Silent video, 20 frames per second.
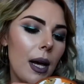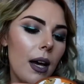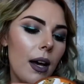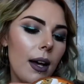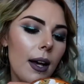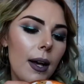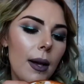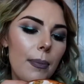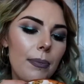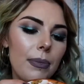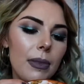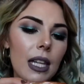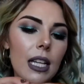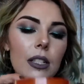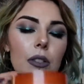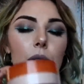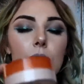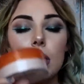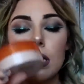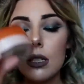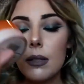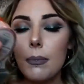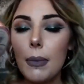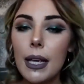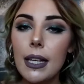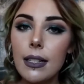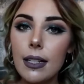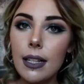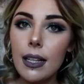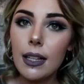but this one is
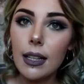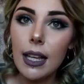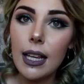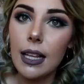amazing.